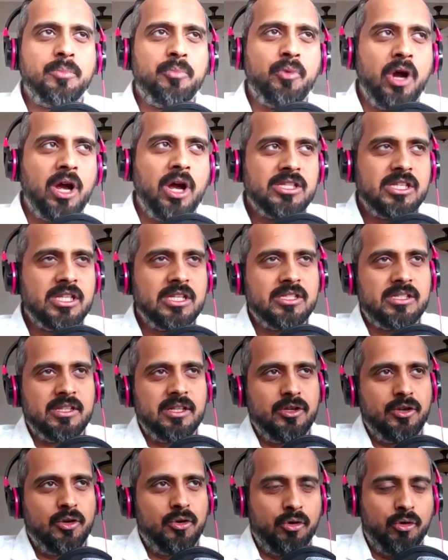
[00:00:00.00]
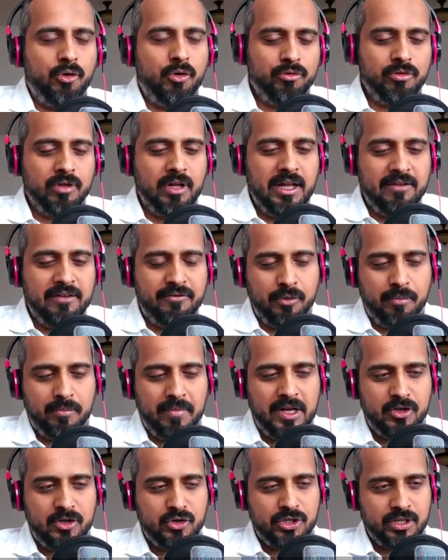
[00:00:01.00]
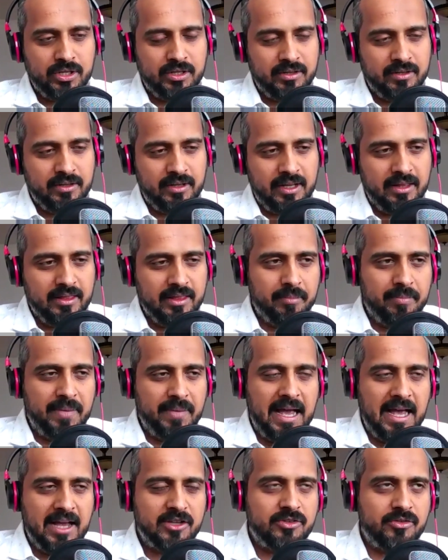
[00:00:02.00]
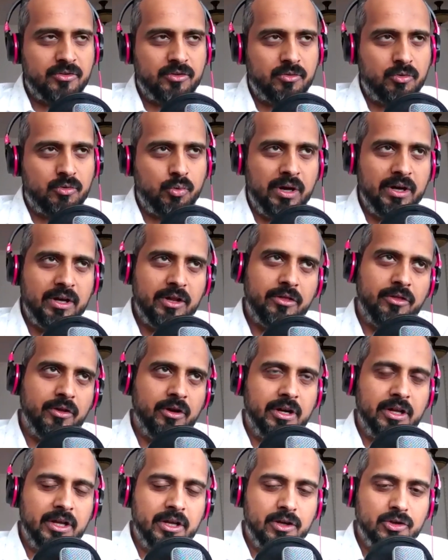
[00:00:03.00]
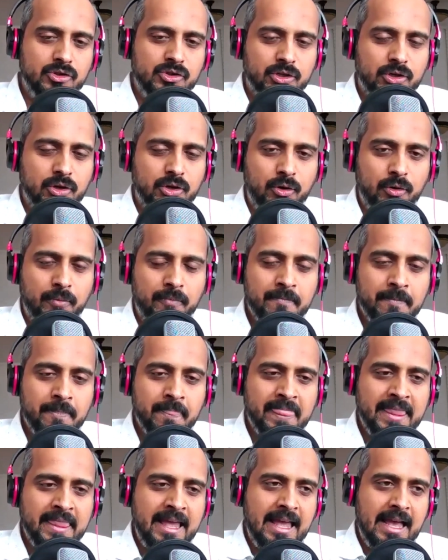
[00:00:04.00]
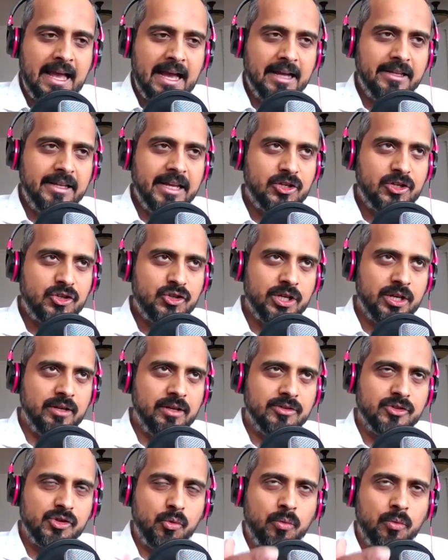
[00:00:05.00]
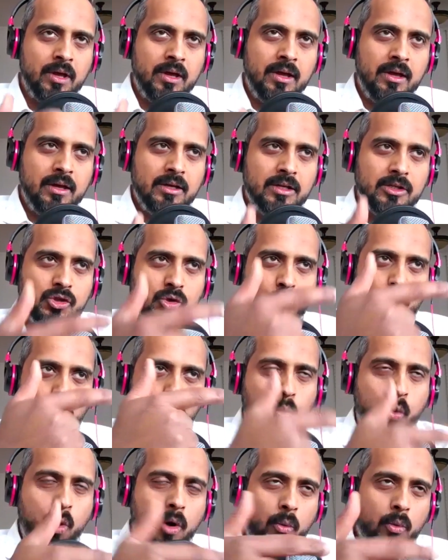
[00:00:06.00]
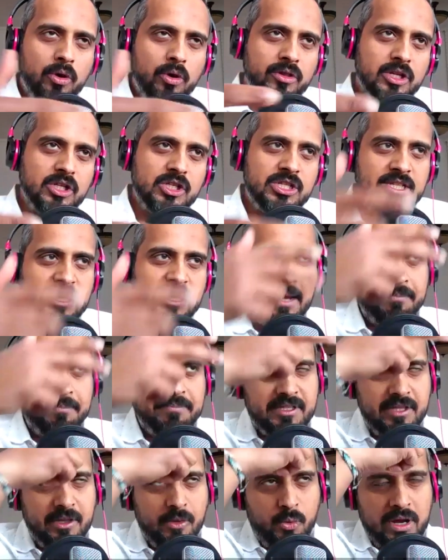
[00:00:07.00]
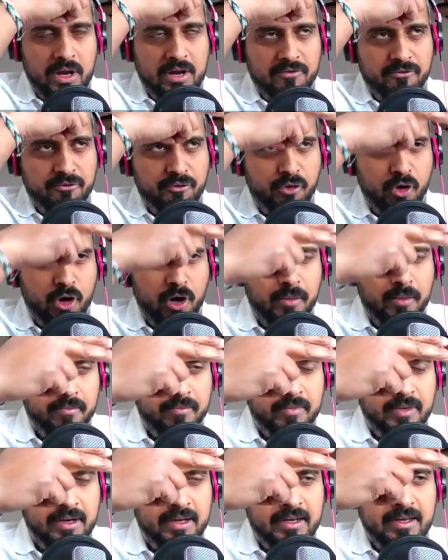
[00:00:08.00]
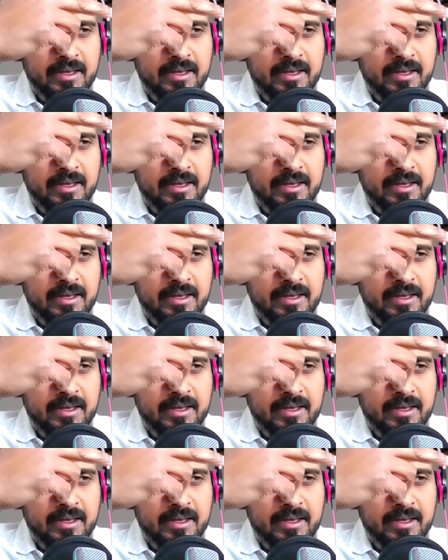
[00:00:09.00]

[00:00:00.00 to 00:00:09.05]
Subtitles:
the process in your own life? You mentioned in the past 20, 30 years ago, addiction. So what were the steps that went from